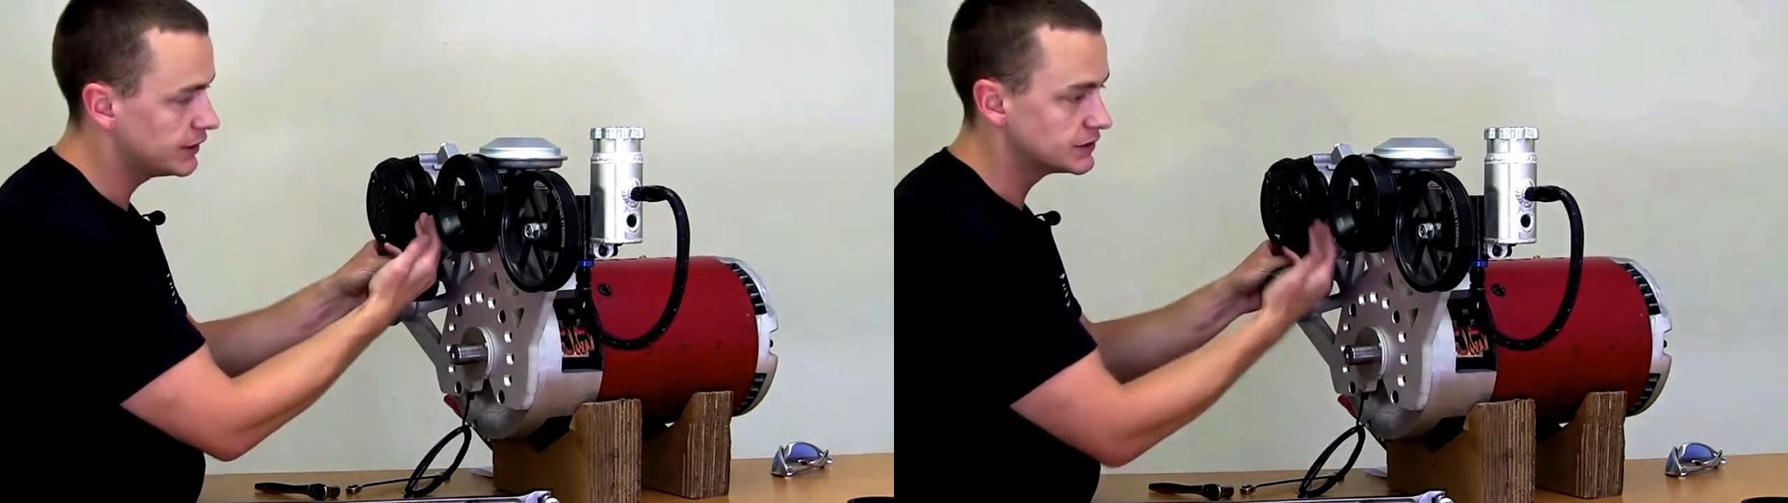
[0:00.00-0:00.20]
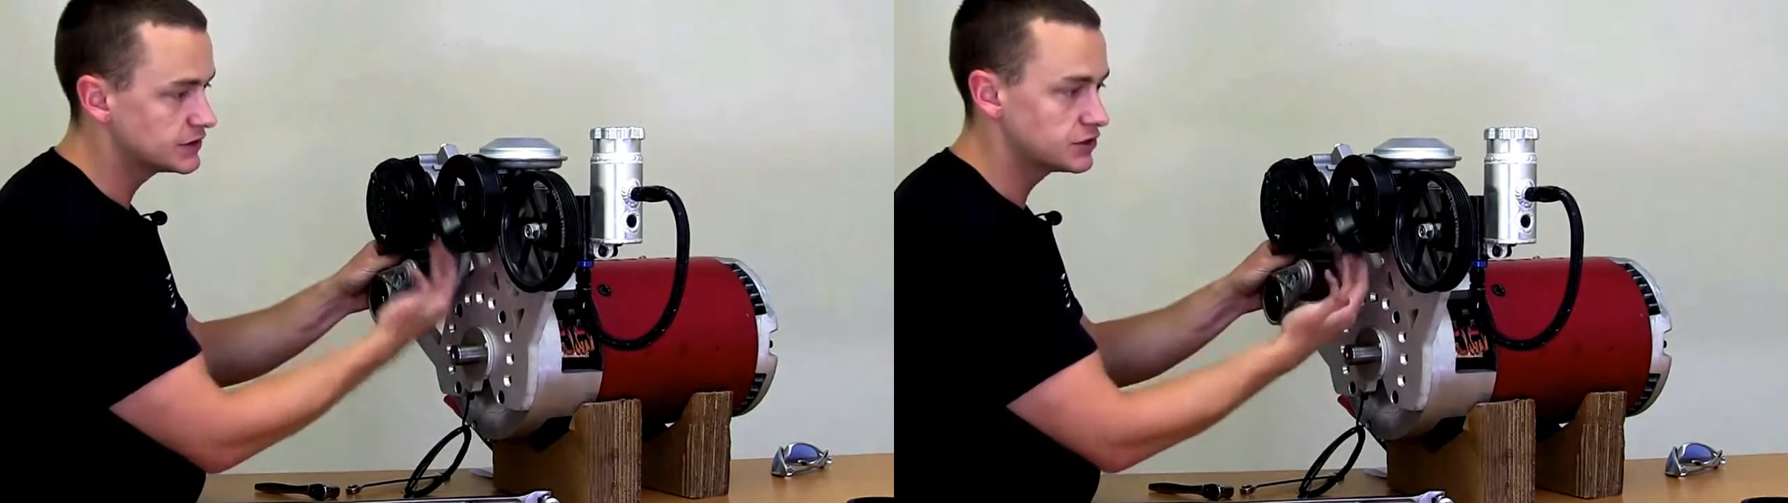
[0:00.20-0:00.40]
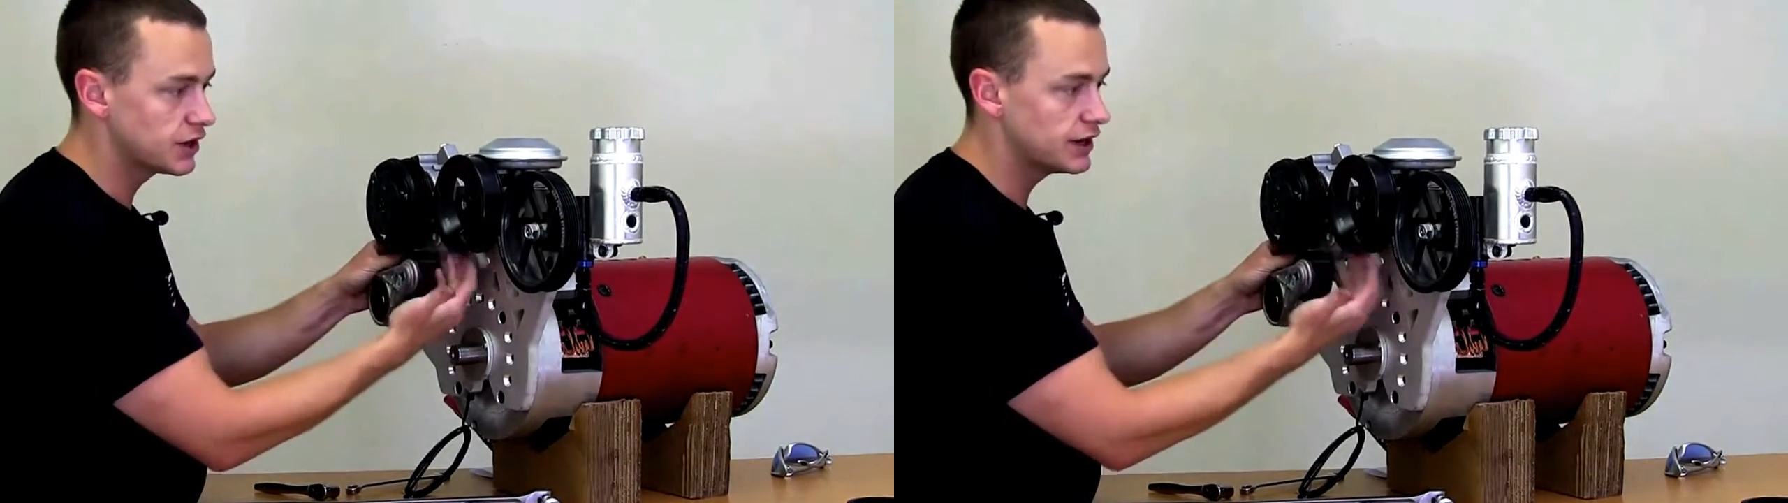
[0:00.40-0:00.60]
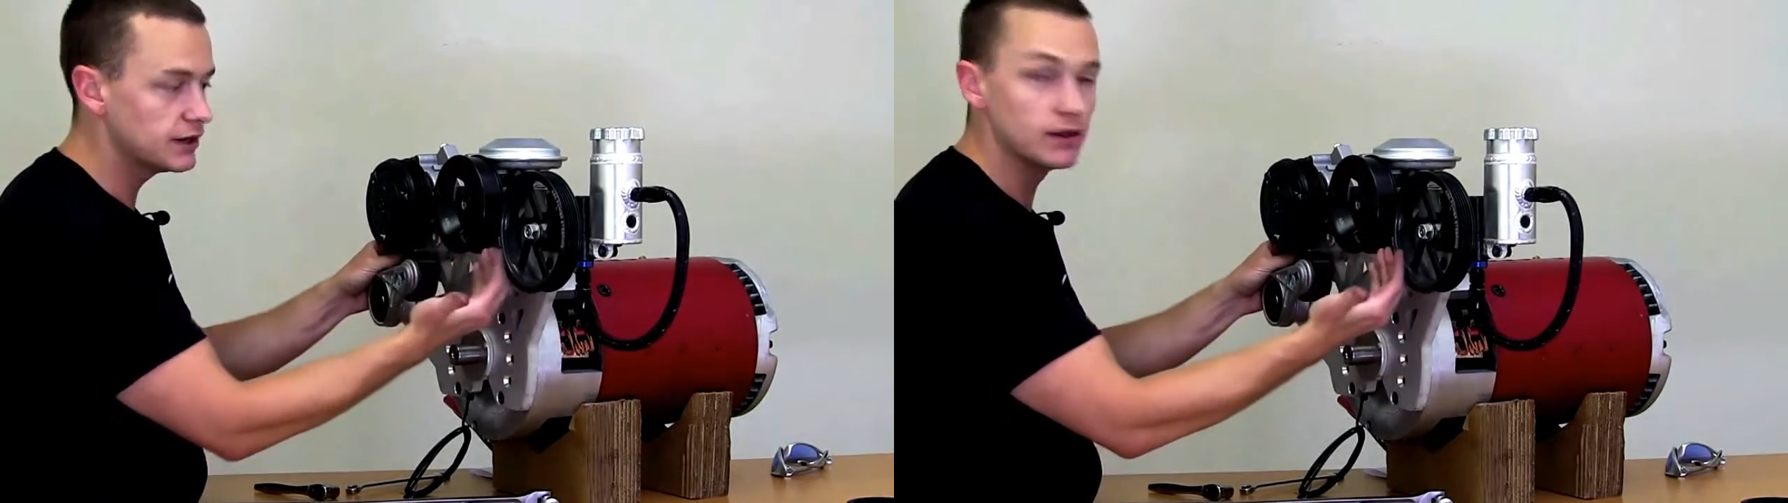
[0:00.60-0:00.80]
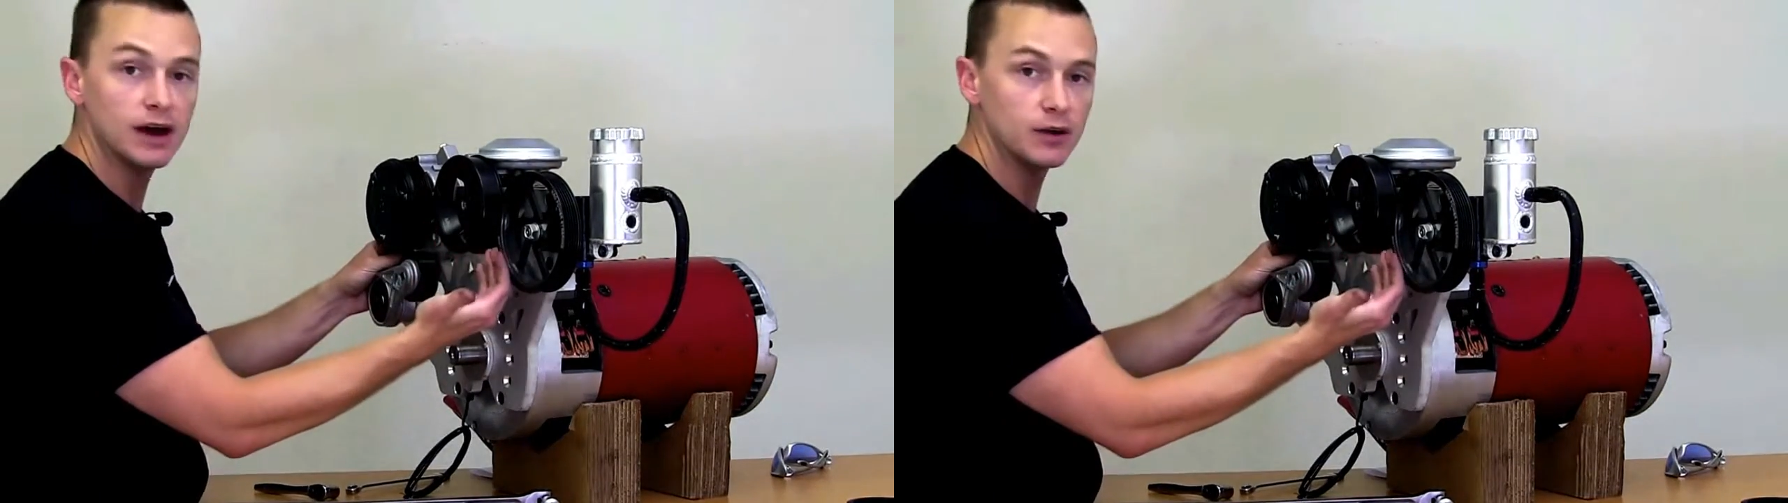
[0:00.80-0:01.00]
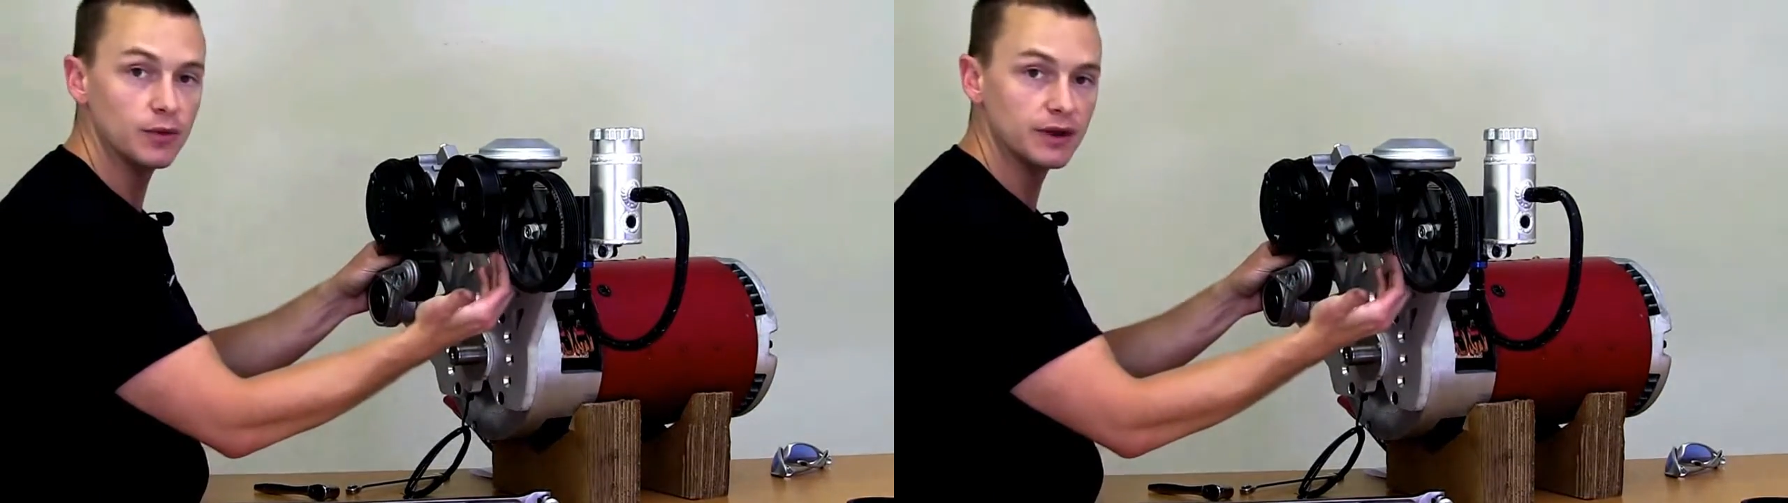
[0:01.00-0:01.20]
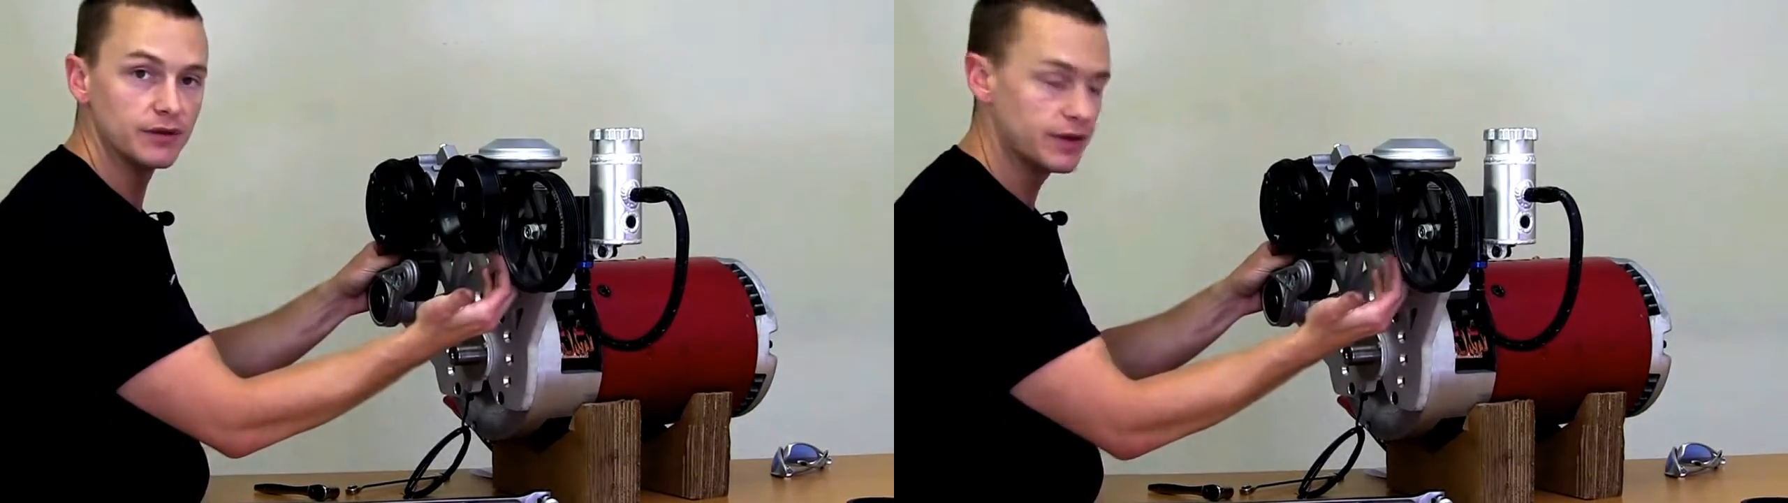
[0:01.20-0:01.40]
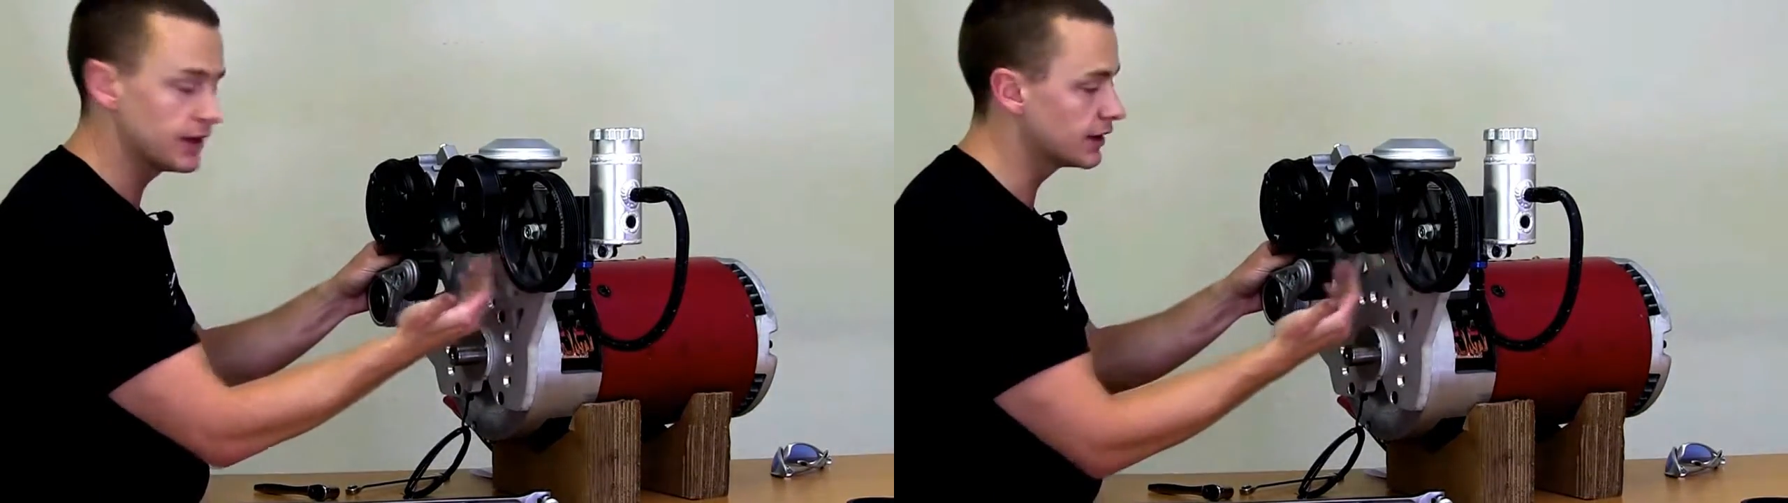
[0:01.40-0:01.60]
is straight in line with
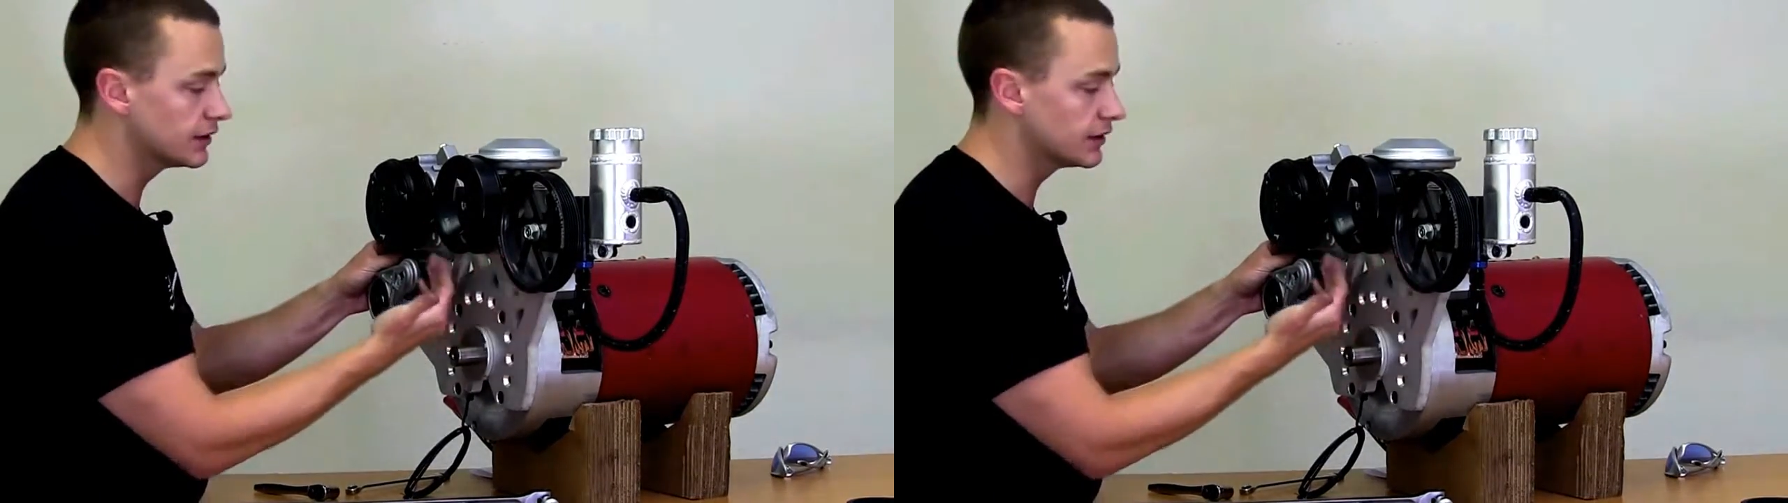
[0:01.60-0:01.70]
everything